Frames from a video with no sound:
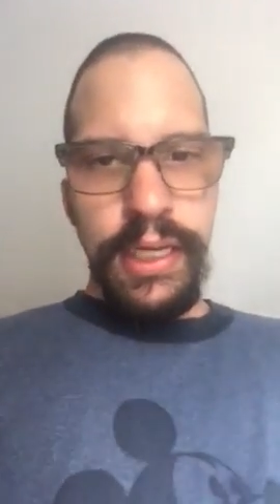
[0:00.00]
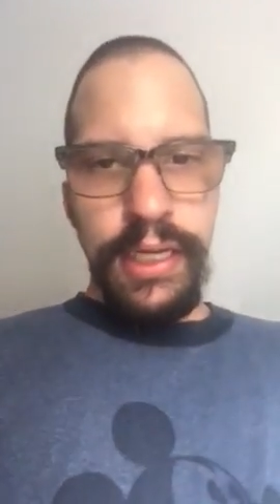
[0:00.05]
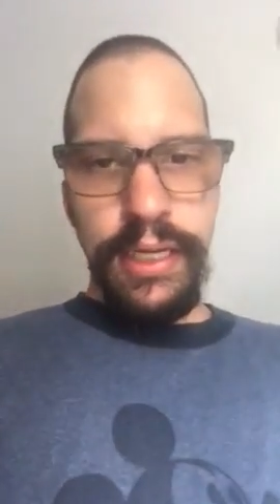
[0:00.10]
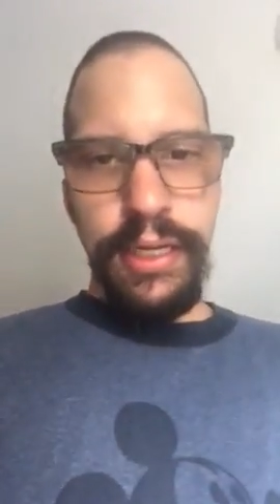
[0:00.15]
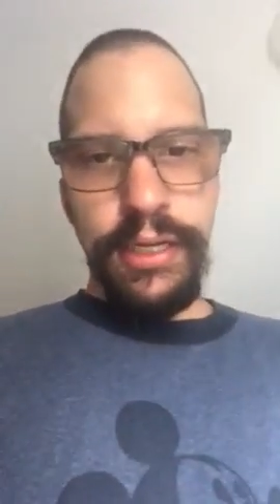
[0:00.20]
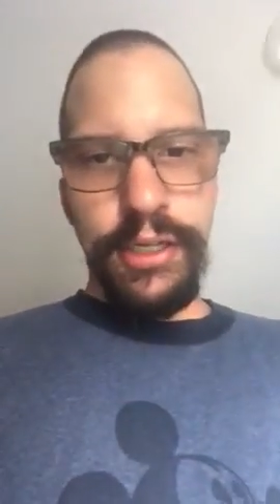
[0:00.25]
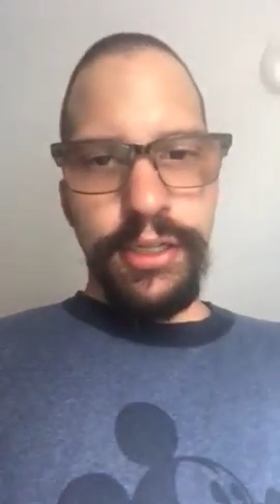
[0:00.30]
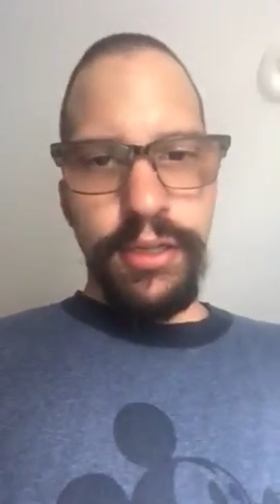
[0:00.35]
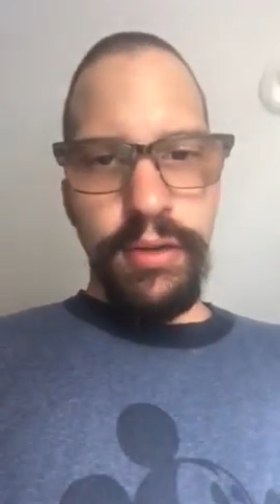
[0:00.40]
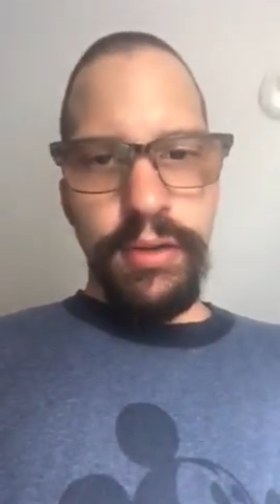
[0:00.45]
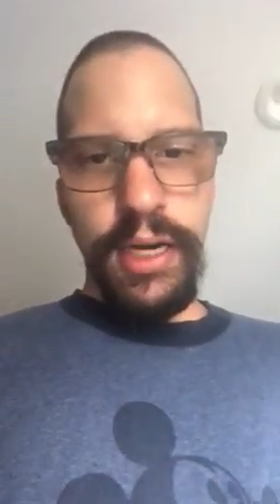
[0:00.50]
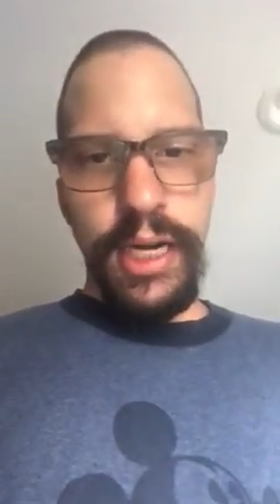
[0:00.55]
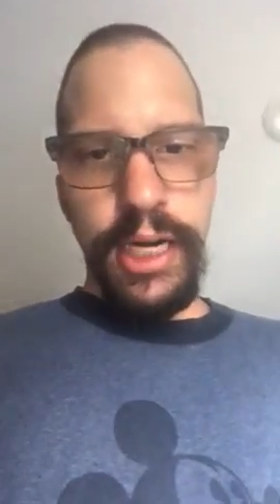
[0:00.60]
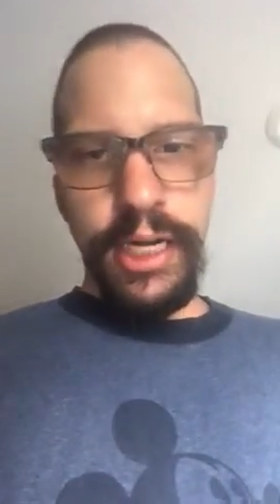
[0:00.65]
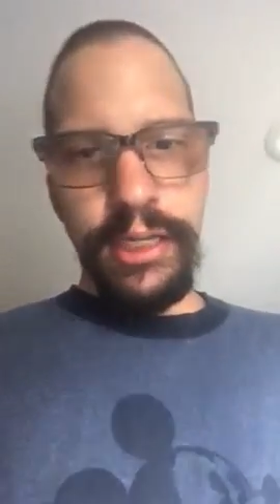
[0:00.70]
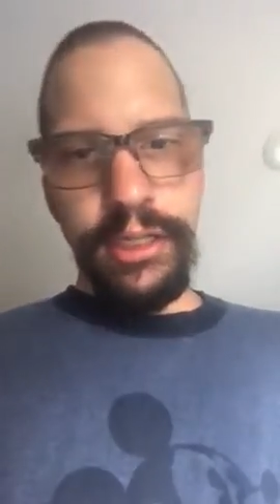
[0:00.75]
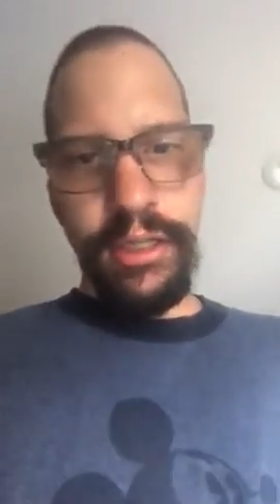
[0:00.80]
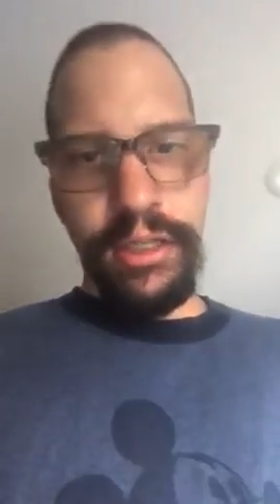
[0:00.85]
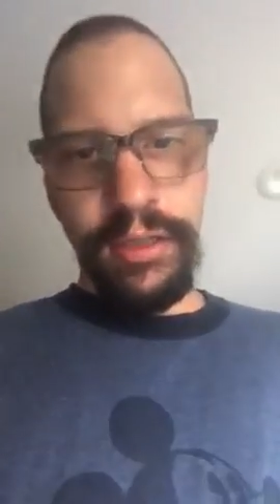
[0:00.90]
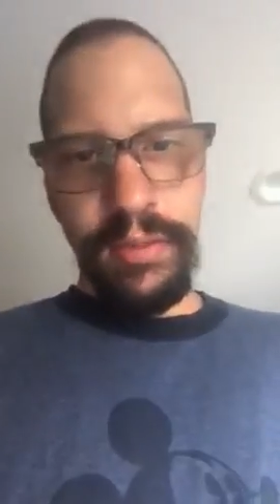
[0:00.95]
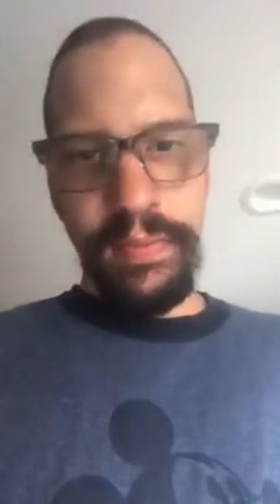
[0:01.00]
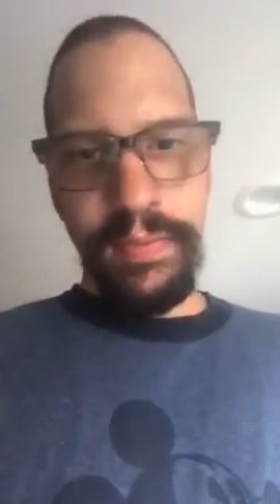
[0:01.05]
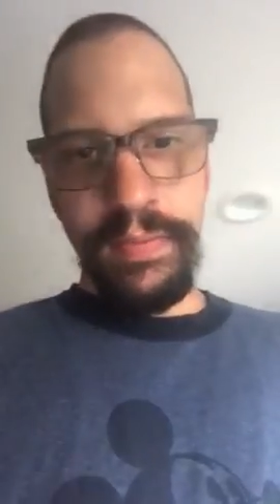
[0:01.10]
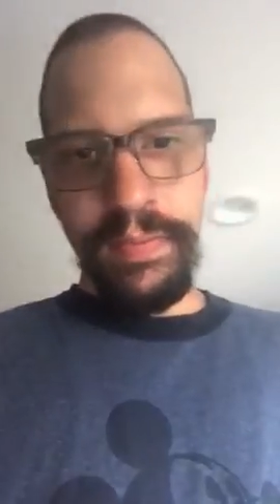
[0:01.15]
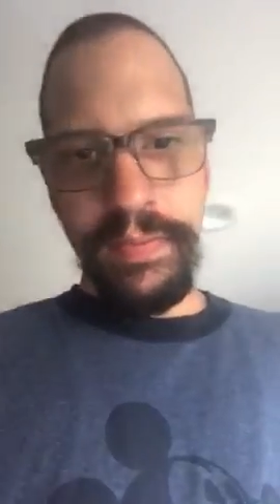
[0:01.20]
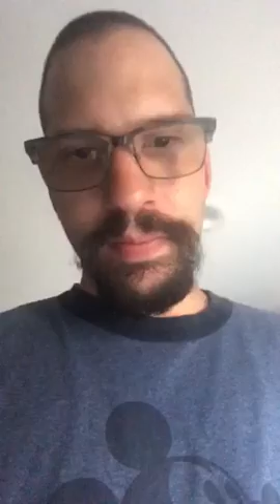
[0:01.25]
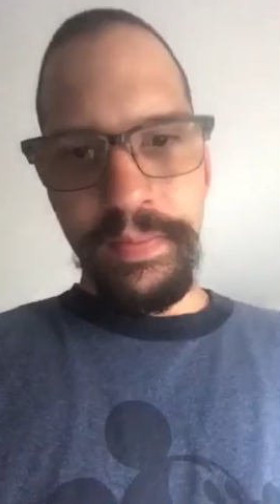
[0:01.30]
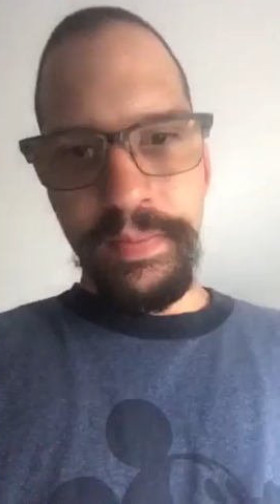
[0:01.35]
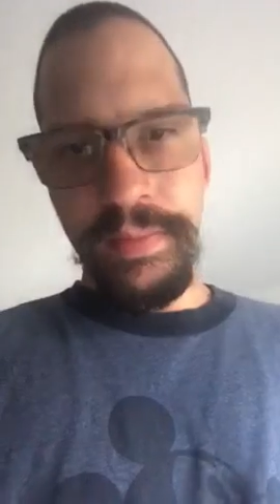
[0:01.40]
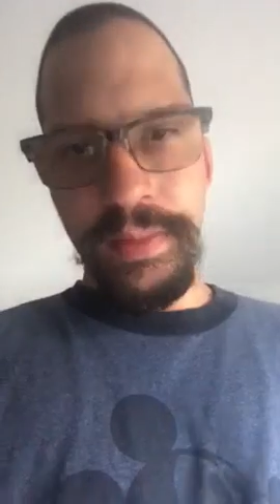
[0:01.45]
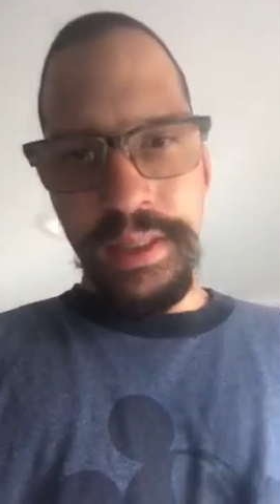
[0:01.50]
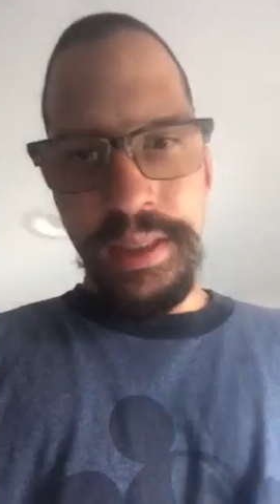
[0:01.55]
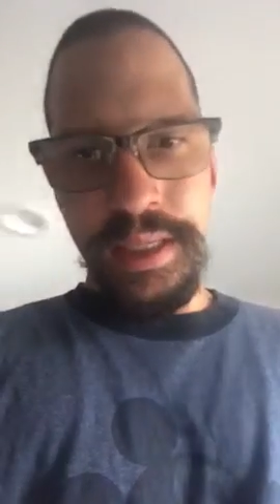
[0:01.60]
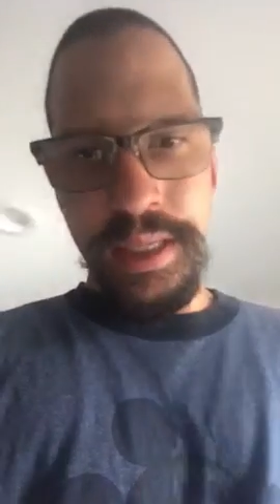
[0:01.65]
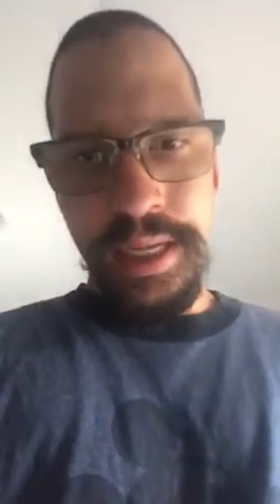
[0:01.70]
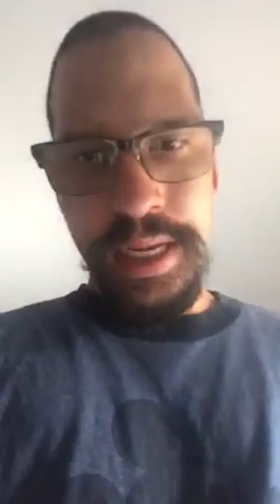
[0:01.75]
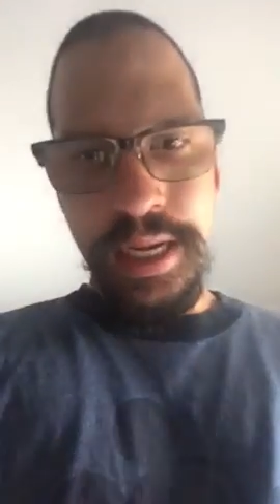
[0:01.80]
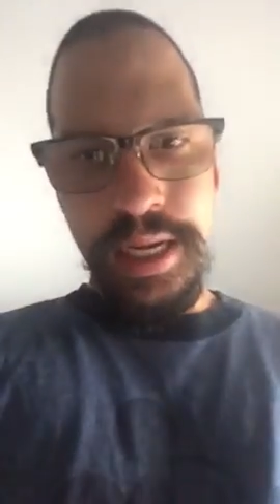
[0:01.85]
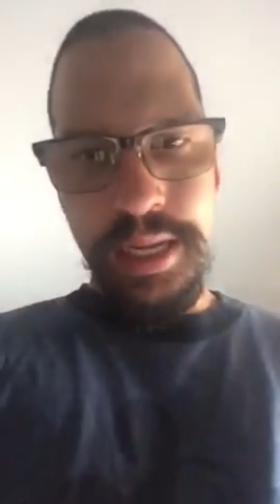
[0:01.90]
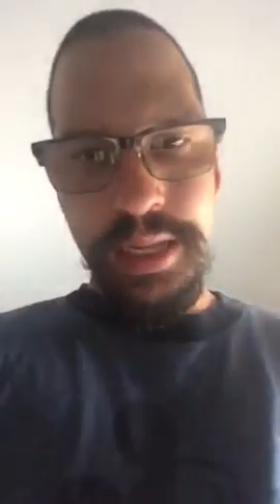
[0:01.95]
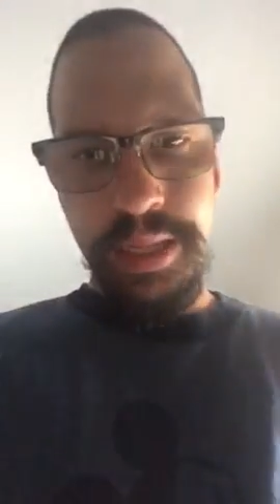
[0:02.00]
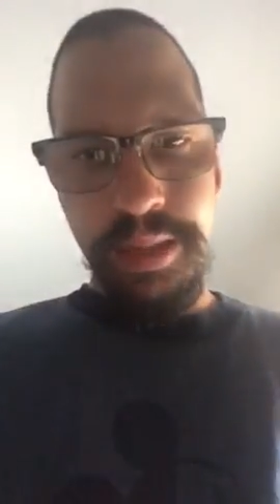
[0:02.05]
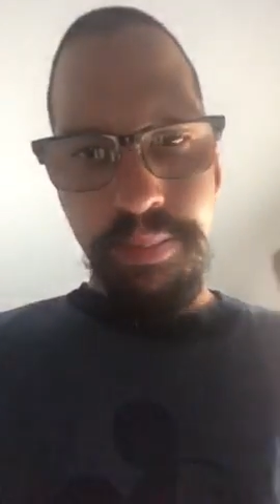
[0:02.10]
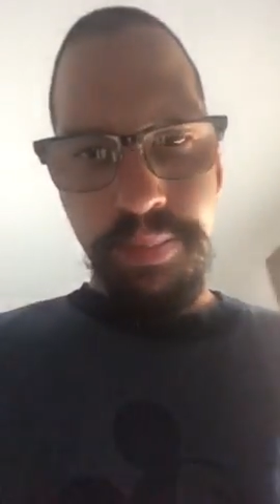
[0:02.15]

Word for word: in their garage, and